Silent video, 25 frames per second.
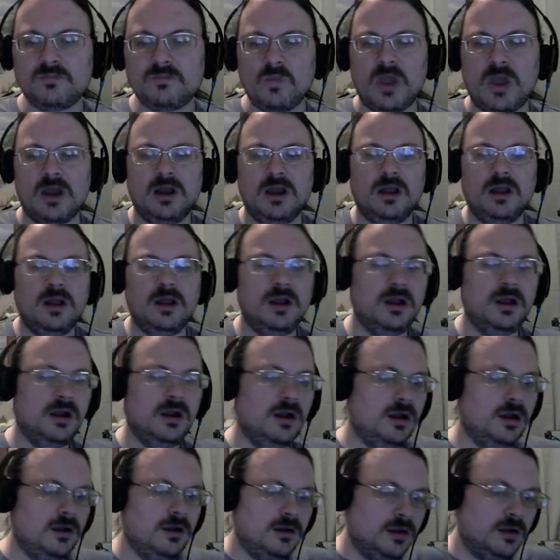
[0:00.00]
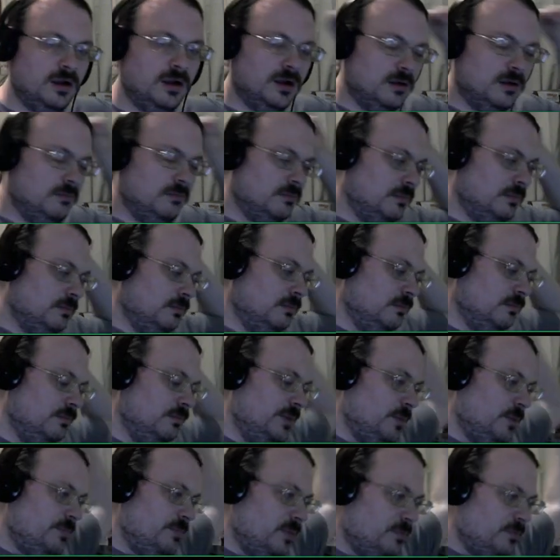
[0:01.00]
Boop,
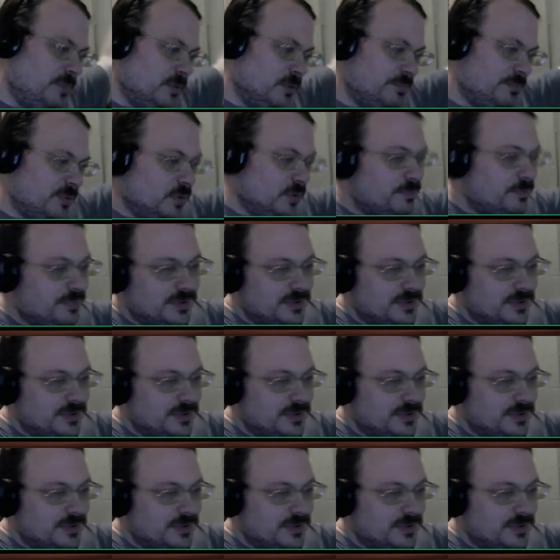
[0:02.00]
boop, boop, boop.